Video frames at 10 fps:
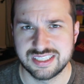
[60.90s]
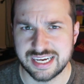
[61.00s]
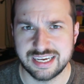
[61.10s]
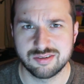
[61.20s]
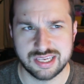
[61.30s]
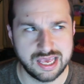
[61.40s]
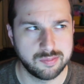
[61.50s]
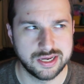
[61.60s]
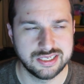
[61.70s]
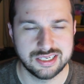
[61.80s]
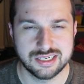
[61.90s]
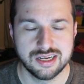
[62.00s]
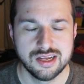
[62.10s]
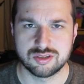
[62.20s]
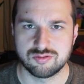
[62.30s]
a second game idea,
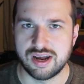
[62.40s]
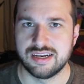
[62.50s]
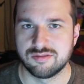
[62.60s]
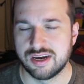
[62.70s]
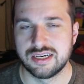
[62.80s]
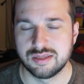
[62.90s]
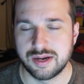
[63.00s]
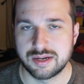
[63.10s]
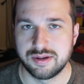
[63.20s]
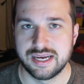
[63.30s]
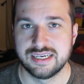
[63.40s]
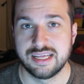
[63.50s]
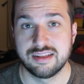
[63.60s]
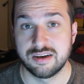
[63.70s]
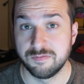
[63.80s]
which is rattling around in the back of my head
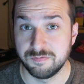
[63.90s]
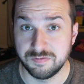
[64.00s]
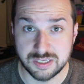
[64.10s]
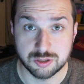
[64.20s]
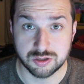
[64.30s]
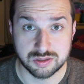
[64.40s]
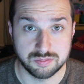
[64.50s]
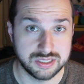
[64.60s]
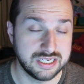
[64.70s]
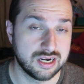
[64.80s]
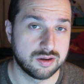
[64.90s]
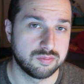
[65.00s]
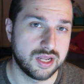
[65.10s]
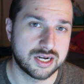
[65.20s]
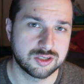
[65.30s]
now that I'm feature complete on
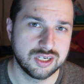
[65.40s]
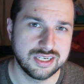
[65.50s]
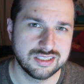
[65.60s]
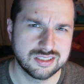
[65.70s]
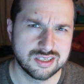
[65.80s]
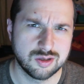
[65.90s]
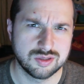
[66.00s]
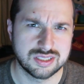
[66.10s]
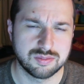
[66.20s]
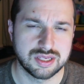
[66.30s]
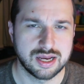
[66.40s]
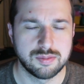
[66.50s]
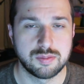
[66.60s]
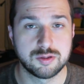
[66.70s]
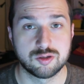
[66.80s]
blockchain, so it's something I
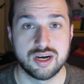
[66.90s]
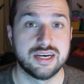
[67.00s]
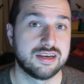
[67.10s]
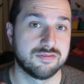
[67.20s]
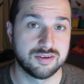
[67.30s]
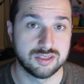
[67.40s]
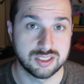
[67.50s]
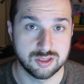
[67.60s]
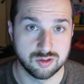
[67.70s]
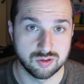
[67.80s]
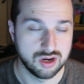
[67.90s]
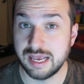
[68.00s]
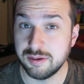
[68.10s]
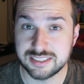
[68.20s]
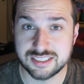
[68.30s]
might be trying very soon. The
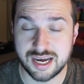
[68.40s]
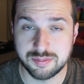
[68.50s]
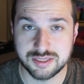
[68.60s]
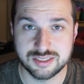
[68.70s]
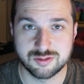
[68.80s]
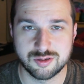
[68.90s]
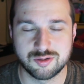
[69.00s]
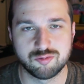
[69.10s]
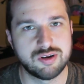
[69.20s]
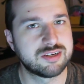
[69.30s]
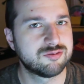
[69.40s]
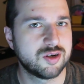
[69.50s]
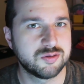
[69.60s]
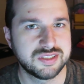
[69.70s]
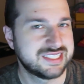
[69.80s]
game has adopted a sort of
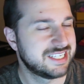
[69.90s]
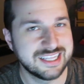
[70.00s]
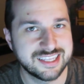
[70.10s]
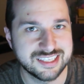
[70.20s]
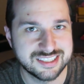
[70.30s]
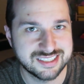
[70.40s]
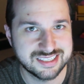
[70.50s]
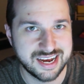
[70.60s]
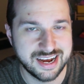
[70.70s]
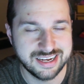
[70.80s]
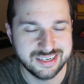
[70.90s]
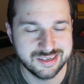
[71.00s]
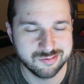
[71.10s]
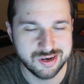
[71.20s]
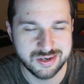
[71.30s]
retro synth style
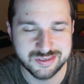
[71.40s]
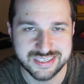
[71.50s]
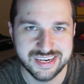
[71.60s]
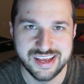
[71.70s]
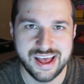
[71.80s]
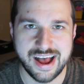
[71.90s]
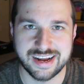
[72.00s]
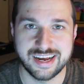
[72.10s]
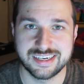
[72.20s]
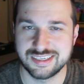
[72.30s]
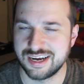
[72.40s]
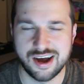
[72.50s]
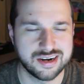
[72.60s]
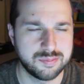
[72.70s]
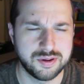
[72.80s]
around it. I got
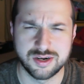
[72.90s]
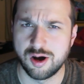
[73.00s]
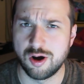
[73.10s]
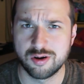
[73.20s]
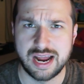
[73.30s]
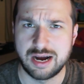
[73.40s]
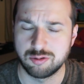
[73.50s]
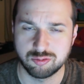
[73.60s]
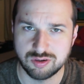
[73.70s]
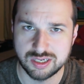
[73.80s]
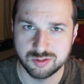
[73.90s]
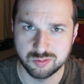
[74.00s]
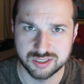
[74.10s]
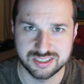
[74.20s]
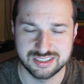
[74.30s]
caught up on Outrun,
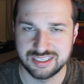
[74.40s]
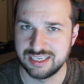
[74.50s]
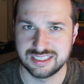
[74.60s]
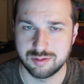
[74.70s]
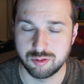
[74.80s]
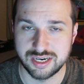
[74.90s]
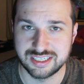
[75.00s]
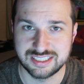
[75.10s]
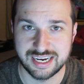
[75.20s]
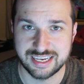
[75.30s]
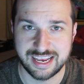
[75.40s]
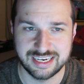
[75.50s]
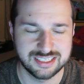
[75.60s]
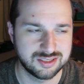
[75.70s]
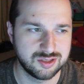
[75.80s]
which is a subreddit
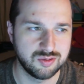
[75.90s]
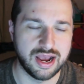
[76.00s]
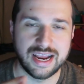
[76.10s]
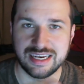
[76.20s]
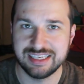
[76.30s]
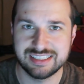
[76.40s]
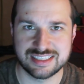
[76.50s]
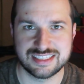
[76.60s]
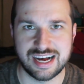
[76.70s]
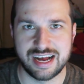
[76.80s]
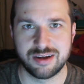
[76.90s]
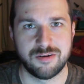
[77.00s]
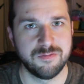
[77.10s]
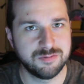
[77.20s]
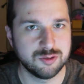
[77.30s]
dedicated to 80s style
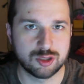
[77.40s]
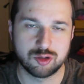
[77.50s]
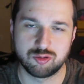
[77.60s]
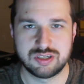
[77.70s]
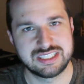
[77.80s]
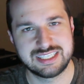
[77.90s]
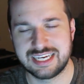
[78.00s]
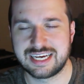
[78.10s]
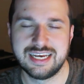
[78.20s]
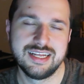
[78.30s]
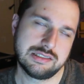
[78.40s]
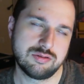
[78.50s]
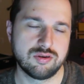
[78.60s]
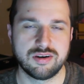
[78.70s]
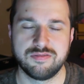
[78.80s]
futuristic
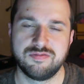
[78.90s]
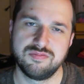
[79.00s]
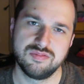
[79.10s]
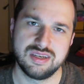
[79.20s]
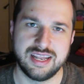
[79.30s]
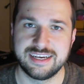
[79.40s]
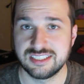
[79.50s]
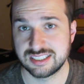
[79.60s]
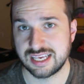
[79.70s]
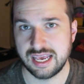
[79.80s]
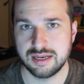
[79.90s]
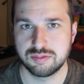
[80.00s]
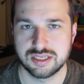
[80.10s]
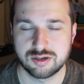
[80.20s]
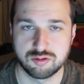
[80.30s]
sort of
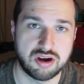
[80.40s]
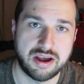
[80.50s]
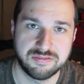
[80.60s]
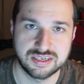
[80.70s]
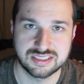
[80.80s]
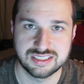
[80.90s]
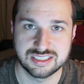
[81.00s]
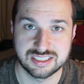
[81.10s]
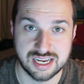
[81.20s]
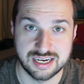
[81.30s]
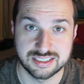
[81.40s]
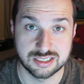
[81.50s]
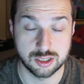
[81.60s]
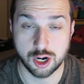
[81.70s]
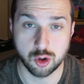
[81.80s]
landscapes and graphics and
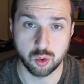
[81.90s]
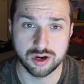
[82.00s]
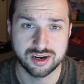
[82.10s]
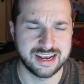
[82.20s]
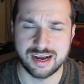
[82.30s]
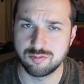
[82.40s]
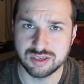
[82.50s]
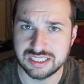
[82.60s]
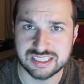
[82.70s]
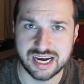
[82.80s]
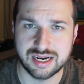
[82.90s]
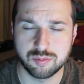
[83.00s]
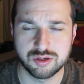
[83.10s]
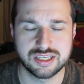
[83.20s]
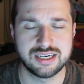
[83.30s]
designs and artwork, and I got really tied
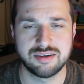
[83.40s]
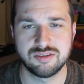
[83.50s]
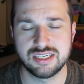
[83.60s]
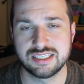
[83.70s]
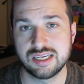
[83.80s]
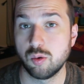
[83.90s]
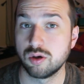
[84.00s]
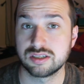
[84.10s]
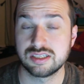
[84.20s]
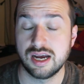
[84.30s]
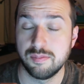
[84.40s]
up with it, and I realized that works